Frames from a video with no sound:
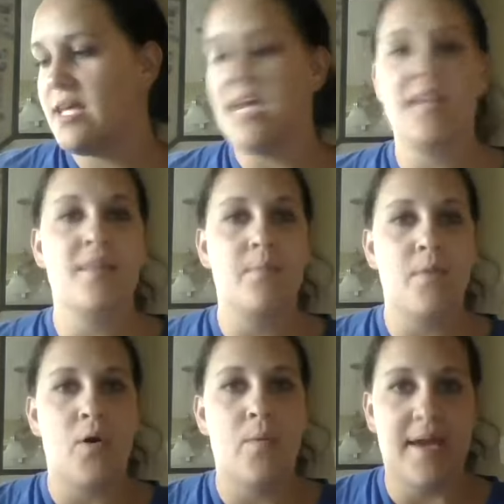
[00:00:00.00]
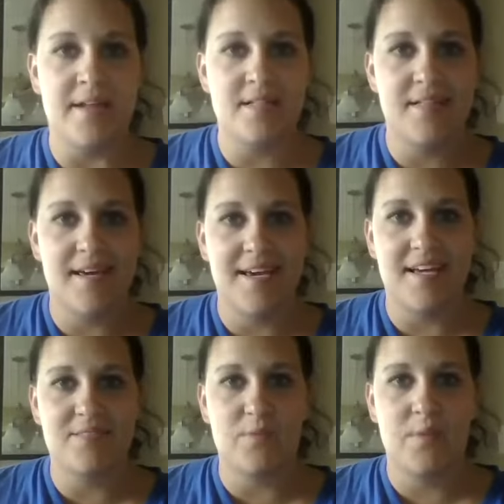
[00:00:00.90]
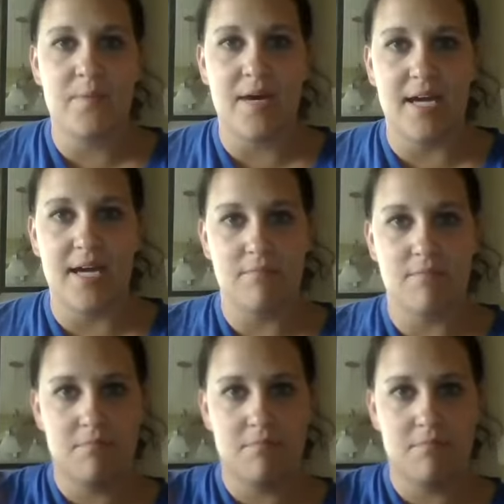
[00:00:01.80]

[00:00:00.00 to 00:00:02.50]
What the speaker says: in the moment, I guess would be my